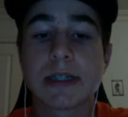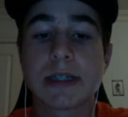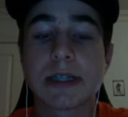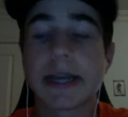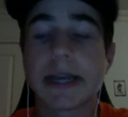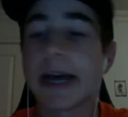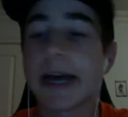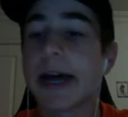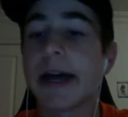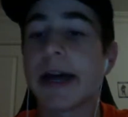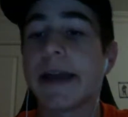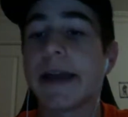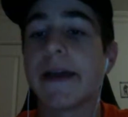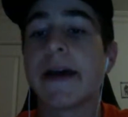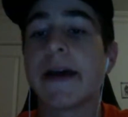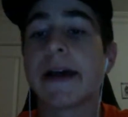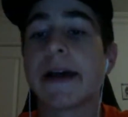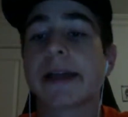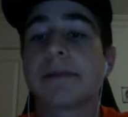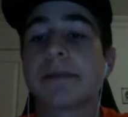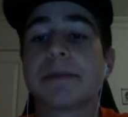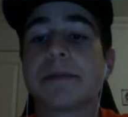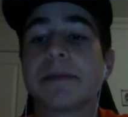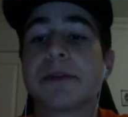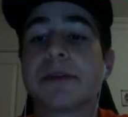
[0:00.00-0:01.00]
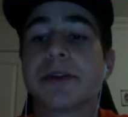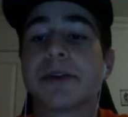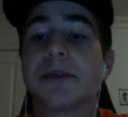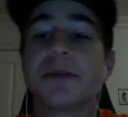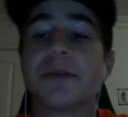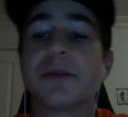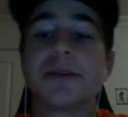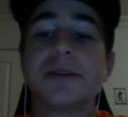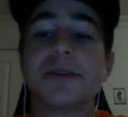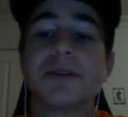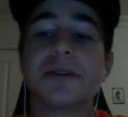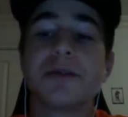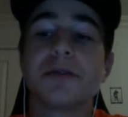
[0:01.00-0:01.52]
Yeah, I completely
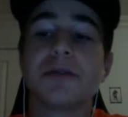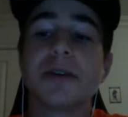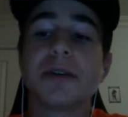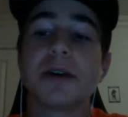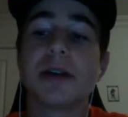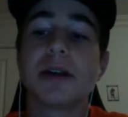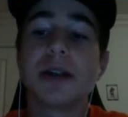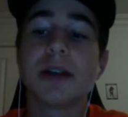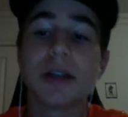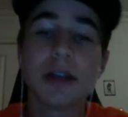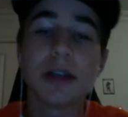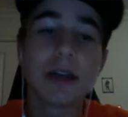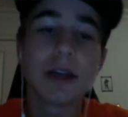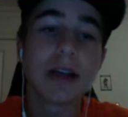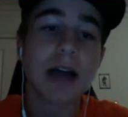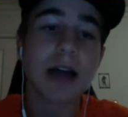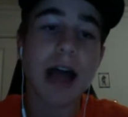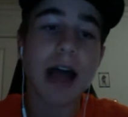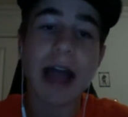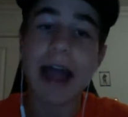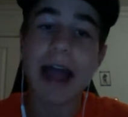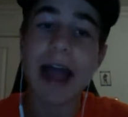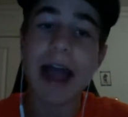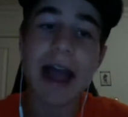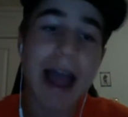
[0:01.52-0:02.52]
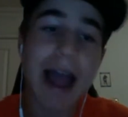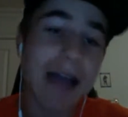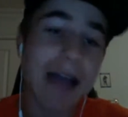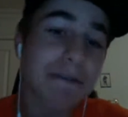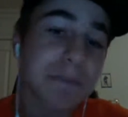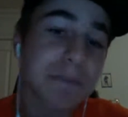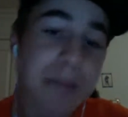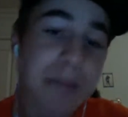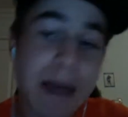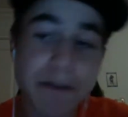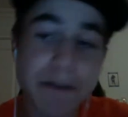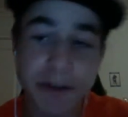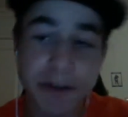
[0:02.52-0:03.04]
agree with you. I
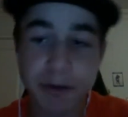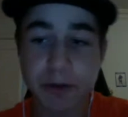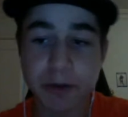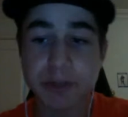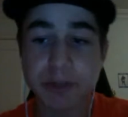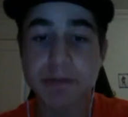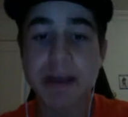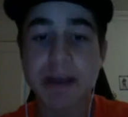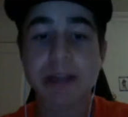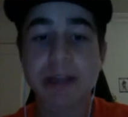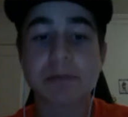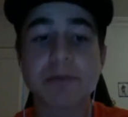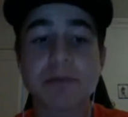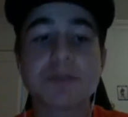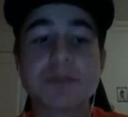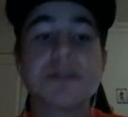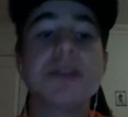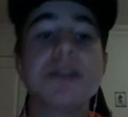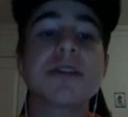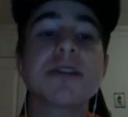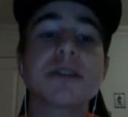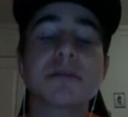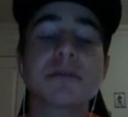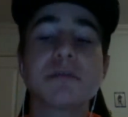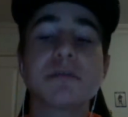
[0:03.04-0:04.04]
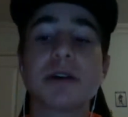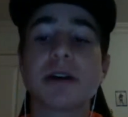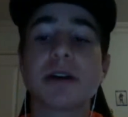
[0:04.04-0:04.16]
haven't having a respectable season,